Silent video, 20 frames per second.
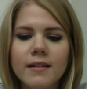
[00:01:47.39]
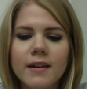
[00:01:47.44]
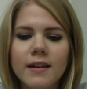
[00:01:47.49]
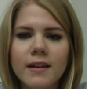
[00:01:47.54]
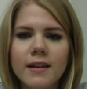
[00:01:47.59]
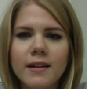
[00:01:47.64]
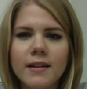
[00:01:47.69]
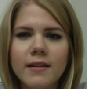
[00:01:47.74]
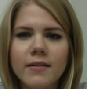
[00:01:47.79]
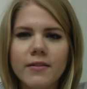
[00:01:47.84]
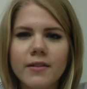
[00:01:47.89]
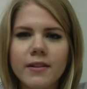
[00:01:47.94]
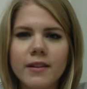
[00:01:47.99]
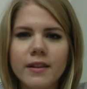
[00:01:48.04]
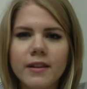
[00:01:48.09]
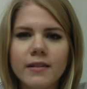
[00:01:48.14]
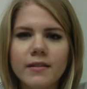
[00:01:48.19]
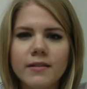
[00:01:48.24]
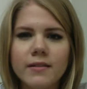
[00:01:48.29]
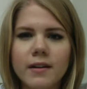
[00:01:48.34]
and I didn't
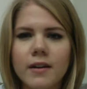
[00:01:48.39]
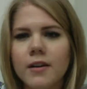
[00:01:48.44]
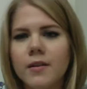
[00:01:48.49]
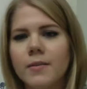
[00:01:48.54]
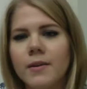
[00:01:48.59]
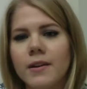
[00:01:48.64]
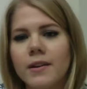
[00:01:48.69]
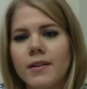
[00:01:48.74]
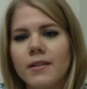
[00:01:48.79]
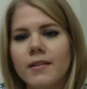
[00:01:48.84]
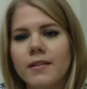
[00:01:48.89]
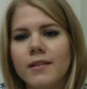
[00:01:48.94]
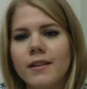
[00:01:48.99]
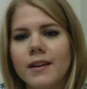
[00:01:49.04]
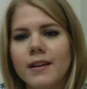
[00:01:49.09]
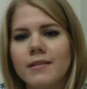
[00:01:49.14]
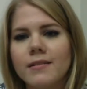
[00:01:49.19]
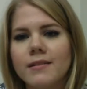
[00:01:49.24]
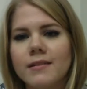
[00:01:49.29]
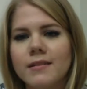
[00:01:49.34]
really get to talk about it in
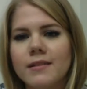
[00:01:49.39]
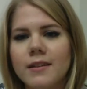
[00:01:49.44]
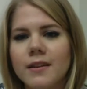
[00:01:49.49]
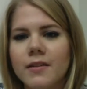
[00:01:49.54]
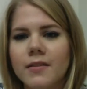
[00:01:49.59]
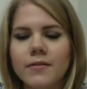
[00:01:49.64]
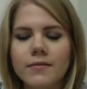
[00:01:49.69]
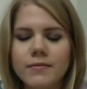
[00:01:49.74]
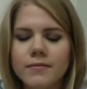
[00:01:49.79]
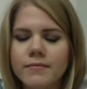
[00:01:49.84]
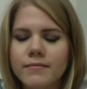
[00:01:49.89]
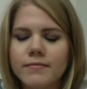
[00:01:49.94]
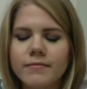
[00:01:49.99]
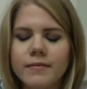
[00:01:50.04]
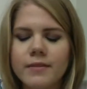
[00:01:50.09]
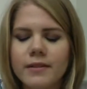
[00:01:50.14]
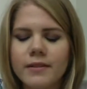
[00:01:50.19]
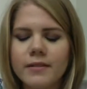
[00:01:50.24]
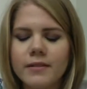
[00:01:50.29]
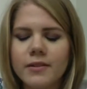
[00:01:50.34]
class because I
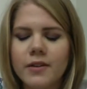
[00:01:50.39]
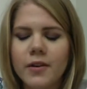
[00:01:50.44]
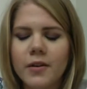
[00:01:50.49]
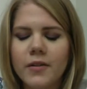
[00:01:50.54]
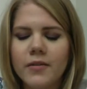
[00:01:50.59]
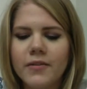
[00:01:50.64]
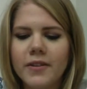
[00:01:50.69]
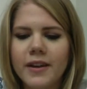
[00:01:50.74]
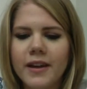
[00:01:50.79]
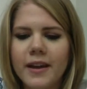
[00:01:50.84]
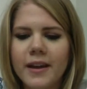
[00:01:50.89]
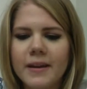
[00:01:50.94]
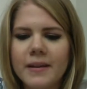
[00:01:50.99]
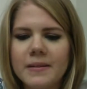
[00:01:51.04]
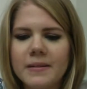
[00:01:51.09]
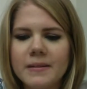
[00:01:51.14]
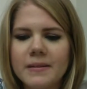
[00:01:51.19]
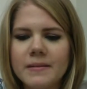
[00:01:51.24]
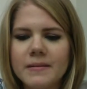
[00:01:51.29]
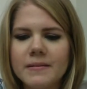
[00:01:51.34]
don't know if it
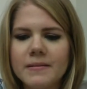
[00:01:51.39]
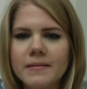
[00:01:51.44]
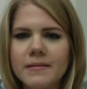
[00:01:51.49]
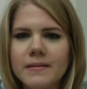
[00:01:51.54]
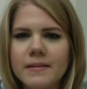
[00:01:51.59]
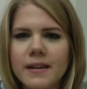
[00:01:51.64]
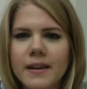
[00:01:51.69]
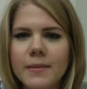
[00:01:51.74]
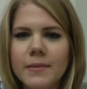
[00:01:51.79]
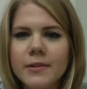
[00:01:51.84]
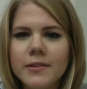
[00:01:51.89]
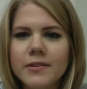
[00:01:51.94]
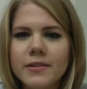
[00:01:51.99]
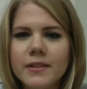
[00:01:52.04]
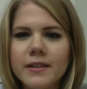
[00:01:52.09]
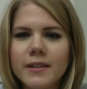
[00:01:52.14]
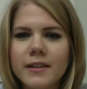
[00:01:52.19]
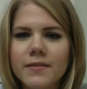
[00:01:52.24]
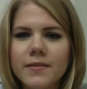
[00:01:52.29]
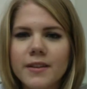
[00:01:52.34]
has that much
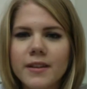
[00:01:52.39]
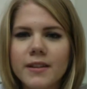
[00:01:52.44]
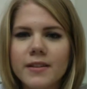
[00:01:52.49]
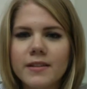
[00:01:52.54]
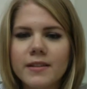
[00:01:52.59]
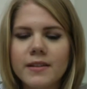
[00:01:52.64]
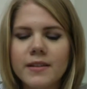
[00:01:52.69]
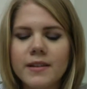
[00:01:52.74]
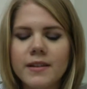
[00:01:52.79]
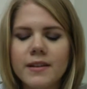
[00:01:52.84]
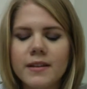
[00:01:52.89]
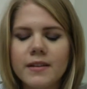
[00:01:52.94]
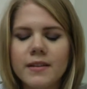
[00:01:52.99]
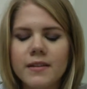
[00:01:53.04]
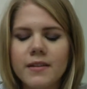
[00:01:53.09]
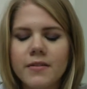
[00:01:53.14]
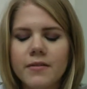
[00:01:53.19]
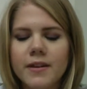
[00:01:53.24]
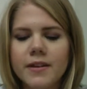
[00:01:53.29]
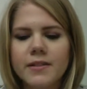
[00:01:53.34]
significance to the
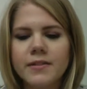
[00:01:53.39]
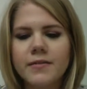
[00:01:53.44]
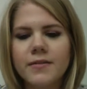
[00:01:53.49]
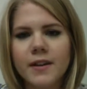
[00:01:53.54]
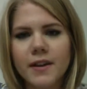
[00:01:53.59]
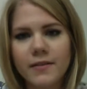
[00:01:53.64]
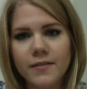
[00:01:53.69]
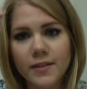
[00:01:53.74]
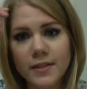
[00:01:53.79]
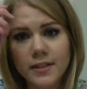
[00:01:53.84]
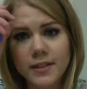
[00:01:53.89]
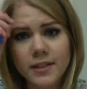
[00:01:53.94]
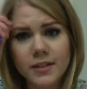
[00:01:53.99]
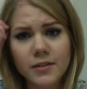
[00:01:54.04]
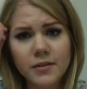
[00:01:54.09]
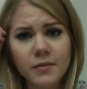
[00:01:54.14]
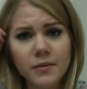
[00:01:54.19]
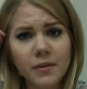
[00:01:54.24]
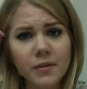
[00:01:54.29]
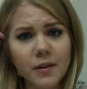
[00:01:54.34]
threads of
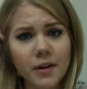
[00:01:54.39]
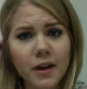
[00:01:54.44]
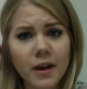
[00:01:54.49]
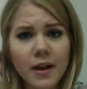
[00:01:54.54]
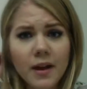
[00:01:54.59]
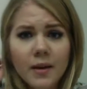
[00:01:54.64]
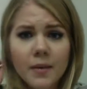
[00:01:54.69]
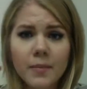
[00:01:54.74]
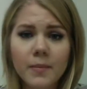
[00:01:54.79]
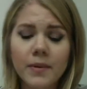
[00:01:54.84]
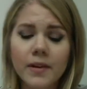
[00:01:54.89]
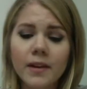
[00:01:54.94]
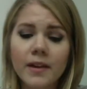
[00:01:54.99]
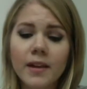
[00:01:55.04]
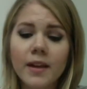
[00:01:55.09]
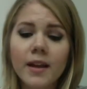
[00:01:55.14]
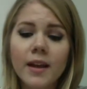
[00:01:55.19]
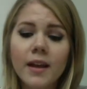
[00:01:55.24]
conversation we work on, but